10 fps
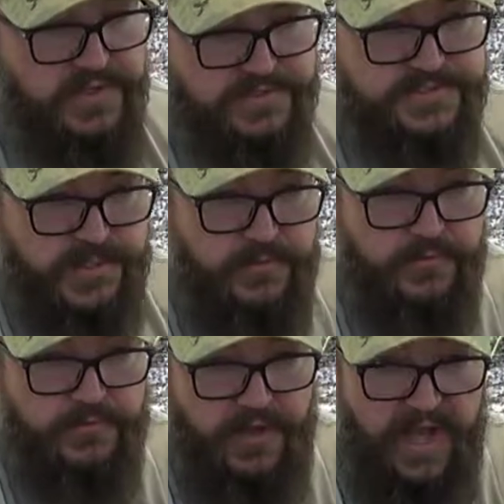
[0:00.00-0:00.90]

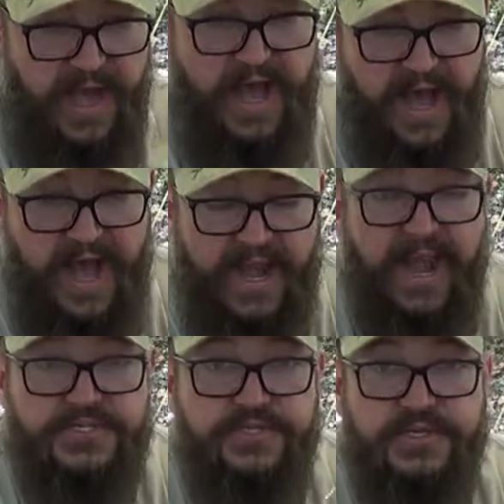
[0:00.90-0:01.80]
So I
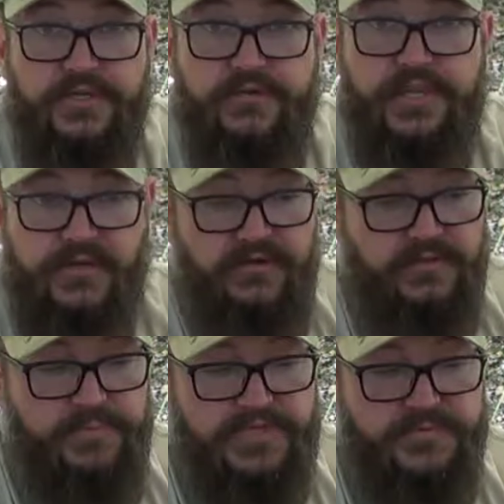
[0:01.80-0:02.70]
actually do carry the
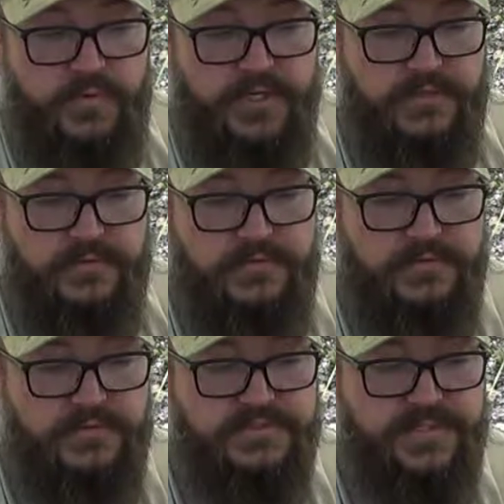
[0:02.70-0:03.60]
plus 1.
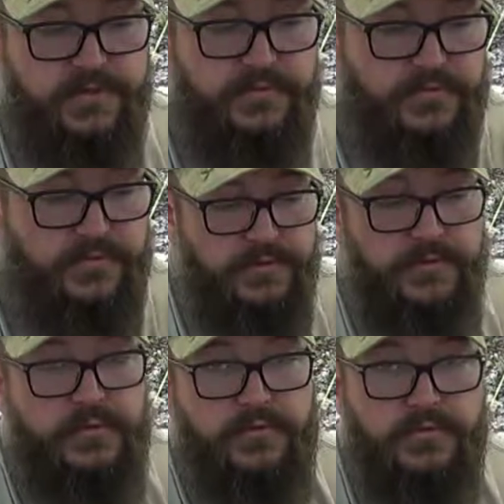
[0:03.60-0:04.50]
So
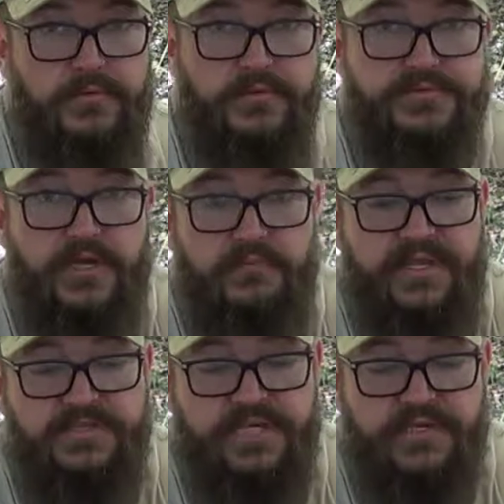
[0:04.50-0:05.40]
you saw
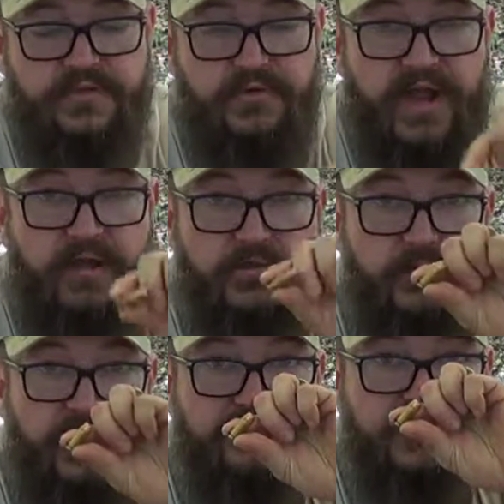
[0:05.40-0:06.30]
me eject the round
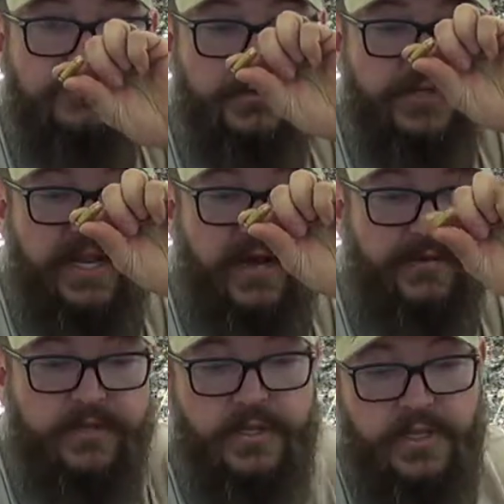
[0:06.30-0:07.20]
when I first pulled it out.
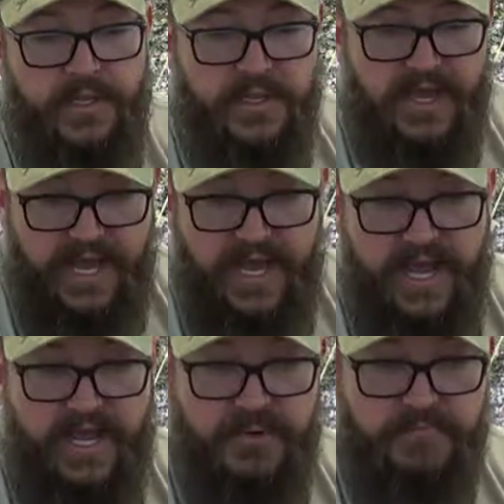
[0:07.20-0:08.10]

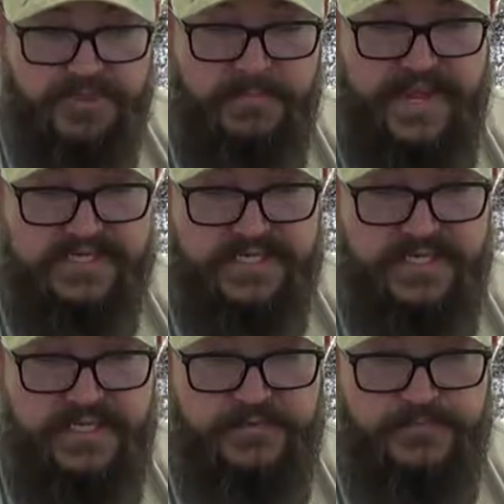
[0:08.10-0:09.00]
I put the magazine
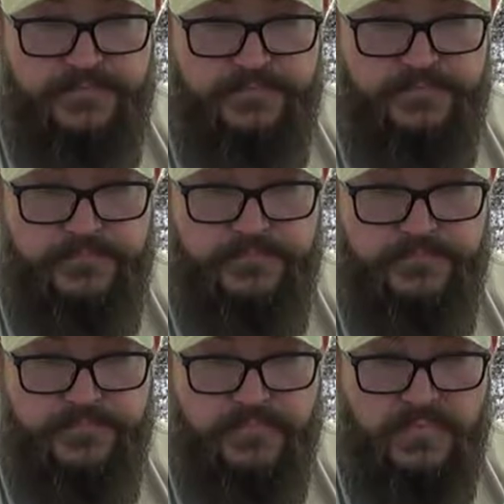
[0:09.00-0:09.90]
in.
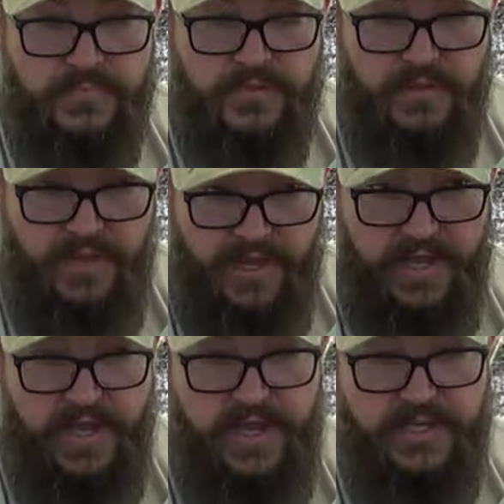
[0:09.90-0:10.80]

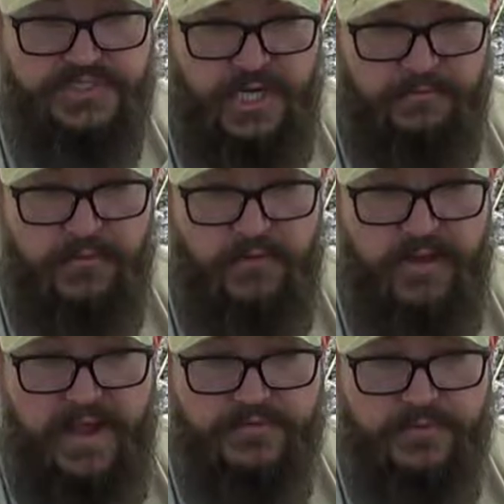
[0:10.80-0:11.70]
I chamber a
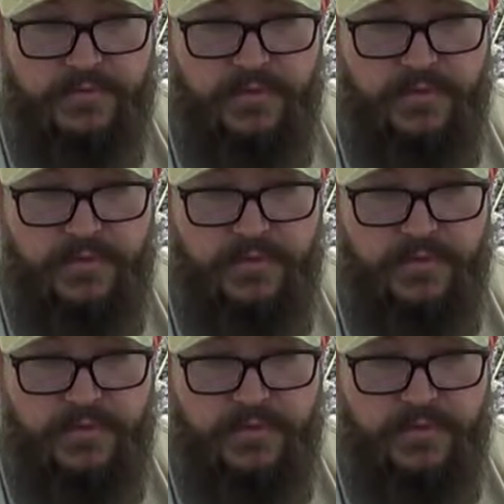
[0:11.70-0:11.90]
round.